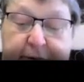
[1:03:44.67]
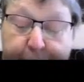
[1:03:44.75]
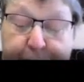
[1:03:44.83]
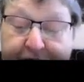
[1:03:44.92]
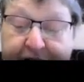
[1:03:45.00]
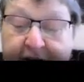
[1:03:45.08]

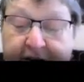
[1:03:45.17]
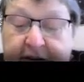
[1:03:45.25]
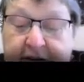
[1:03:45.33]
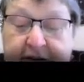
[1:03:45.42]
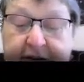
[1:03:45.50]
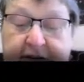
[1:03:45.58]
to each other,
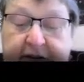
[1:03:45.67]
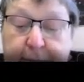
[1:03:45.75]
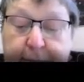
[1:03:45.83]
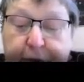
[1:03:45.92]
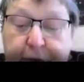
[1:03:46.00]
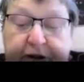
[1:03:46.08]
since they are
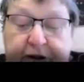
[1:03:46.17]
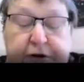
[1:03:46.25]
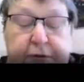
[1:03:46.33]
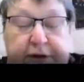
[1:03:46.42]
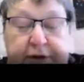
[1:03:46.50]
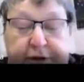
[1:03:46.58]
both
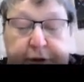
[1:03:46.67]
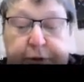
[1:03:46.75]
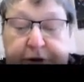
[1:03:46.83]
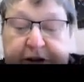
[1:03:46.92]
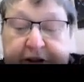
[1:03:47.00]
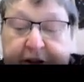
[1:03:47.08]
isometric to
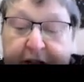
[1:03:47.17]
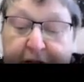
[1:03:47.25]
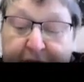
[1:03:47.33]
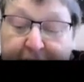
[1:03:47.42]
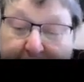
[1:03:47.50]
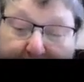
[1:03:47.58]
E.
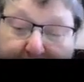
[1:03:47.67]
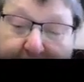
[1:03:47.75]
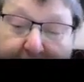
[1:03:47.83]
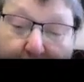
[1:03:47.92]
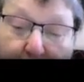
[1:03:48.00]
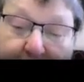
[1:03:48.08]

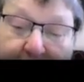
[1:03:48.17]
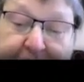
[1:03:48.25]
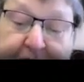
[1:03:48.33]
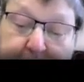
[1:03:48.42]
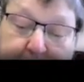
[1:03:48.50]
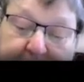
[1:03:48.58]
This
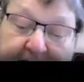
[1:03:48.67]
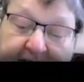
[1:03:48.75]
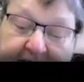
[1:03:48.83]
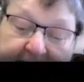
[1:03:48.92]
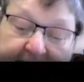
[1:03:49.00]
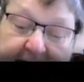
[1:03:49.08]
condition
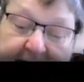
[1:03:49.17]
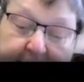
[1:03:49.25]
precisely